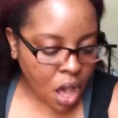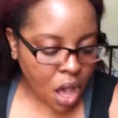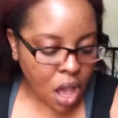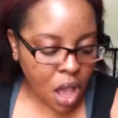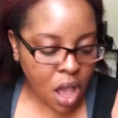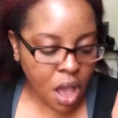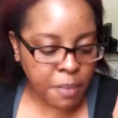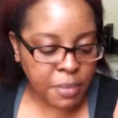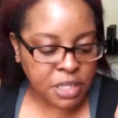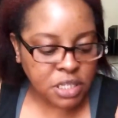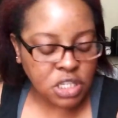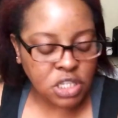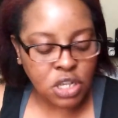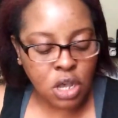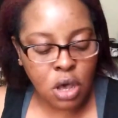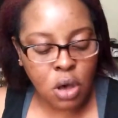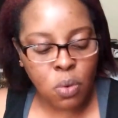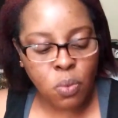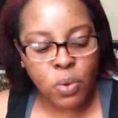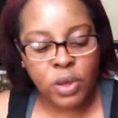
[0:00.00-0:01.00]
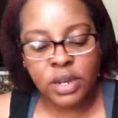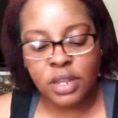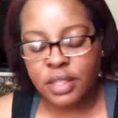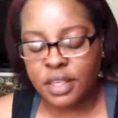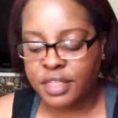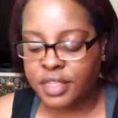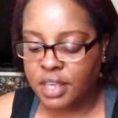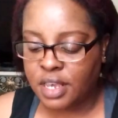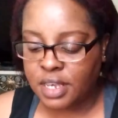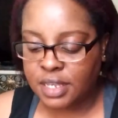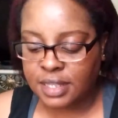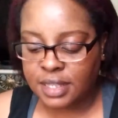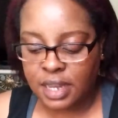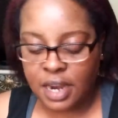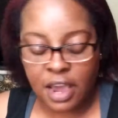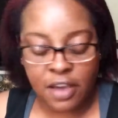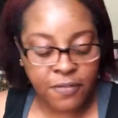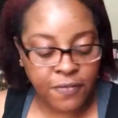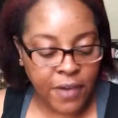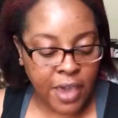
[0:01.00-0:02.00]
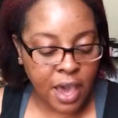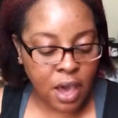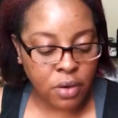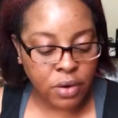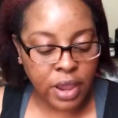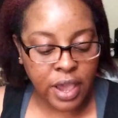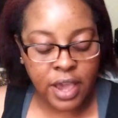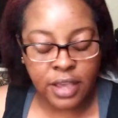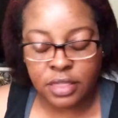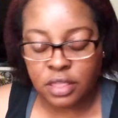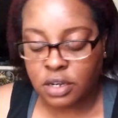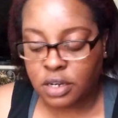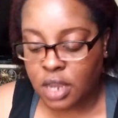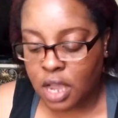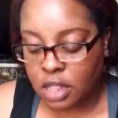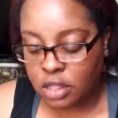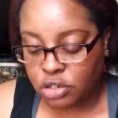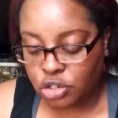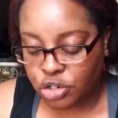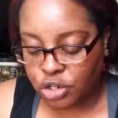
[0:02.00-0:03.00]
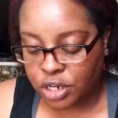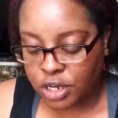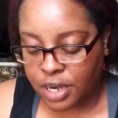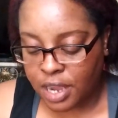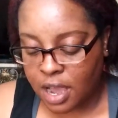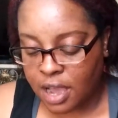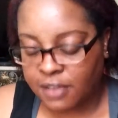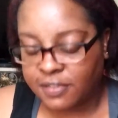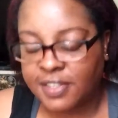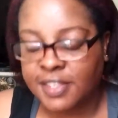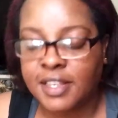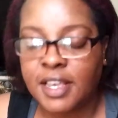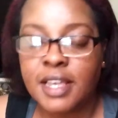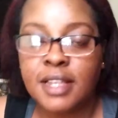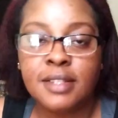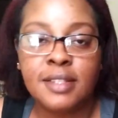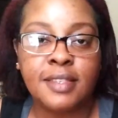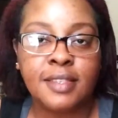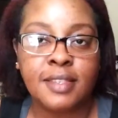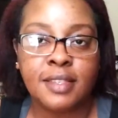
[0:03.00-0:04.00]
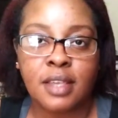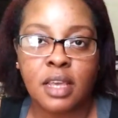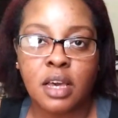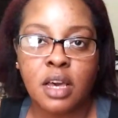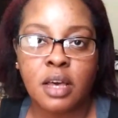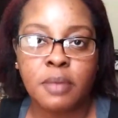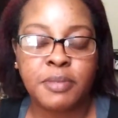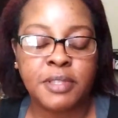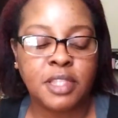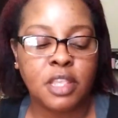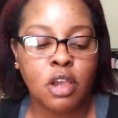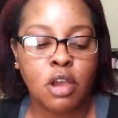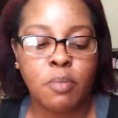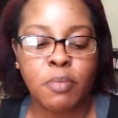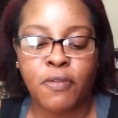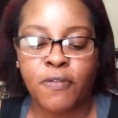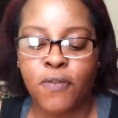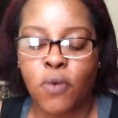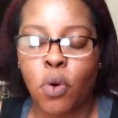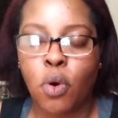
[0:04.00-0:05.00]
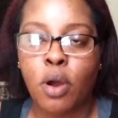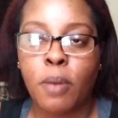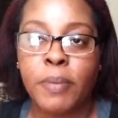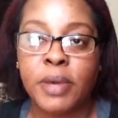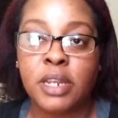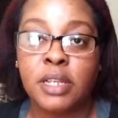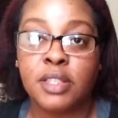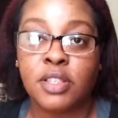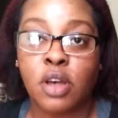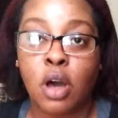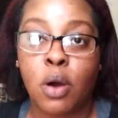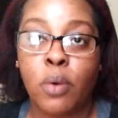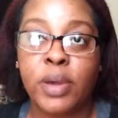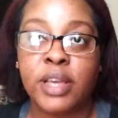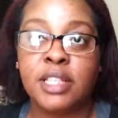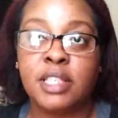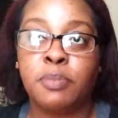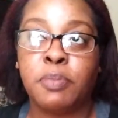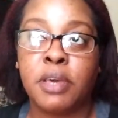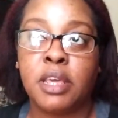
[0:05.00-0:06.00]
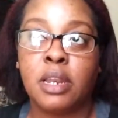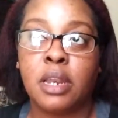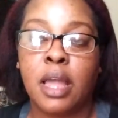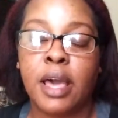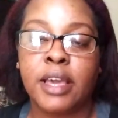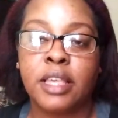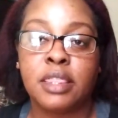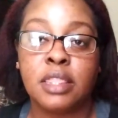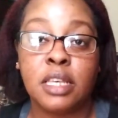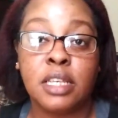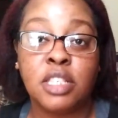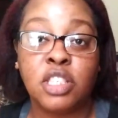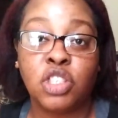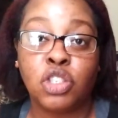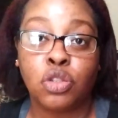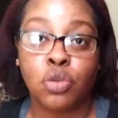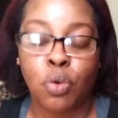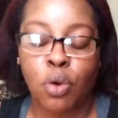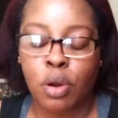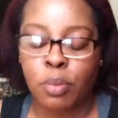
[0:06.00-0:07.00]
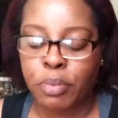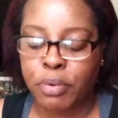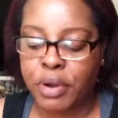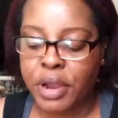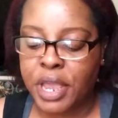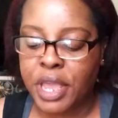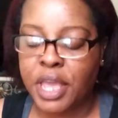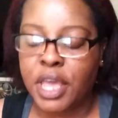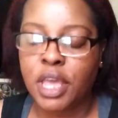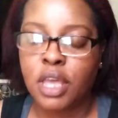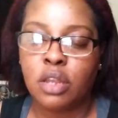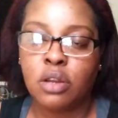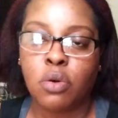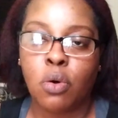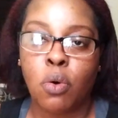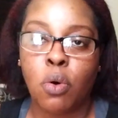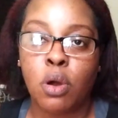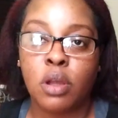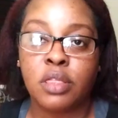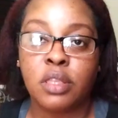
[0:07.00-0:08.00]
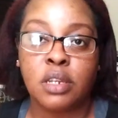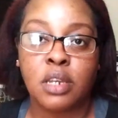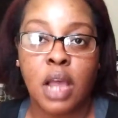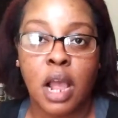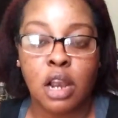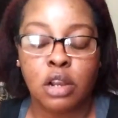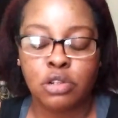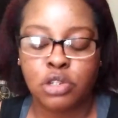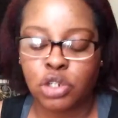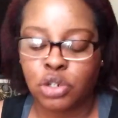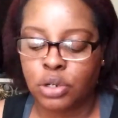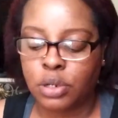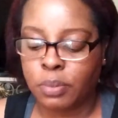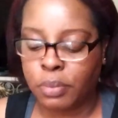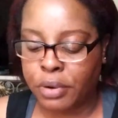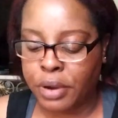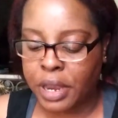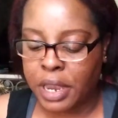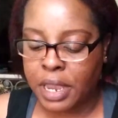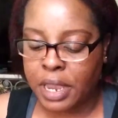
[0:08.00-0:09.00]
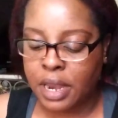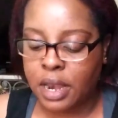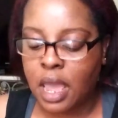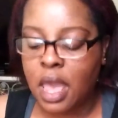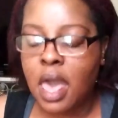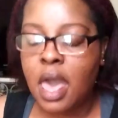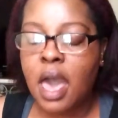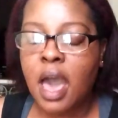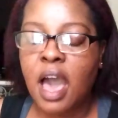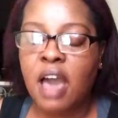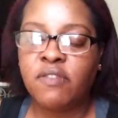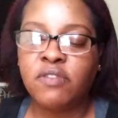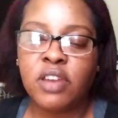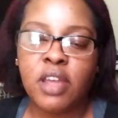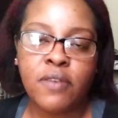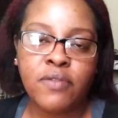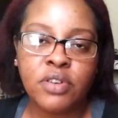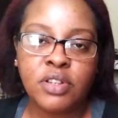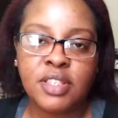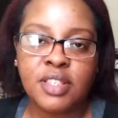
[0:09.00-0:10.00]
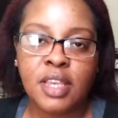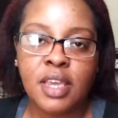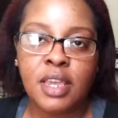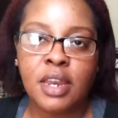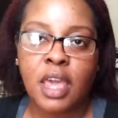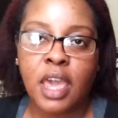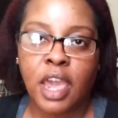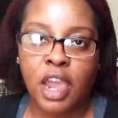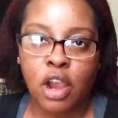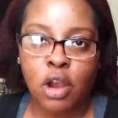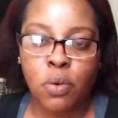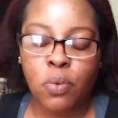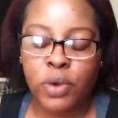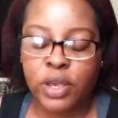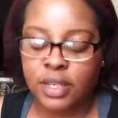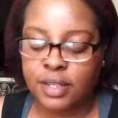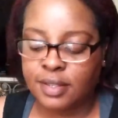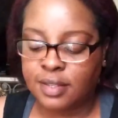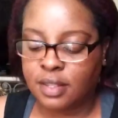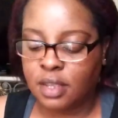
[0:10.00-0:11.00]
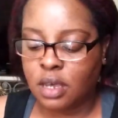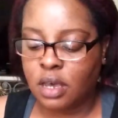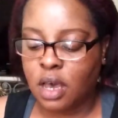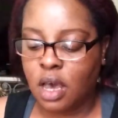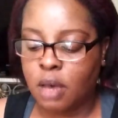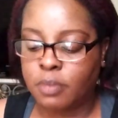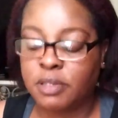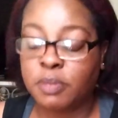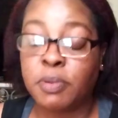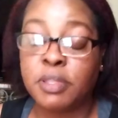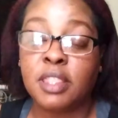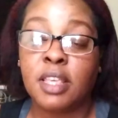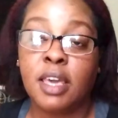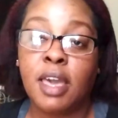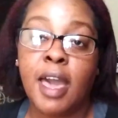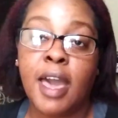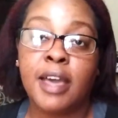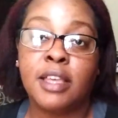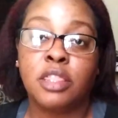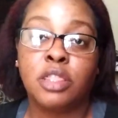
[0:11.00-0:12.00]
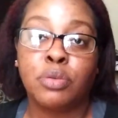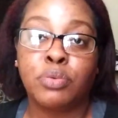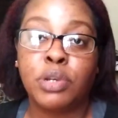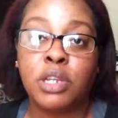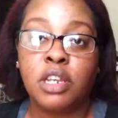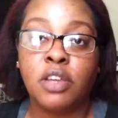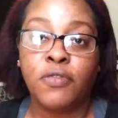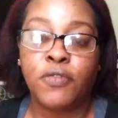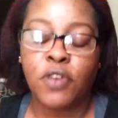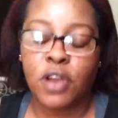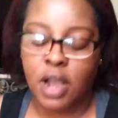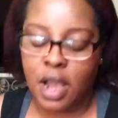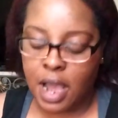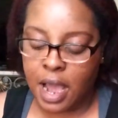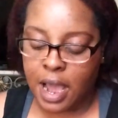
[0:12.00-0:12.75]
um, so one of the things that I found at the Dollar Tree, now I've seen stick-ups there before, but it's always been like the store brand or the Dollar Tree brand. I've never seen Airwick stick-ups, but they had three different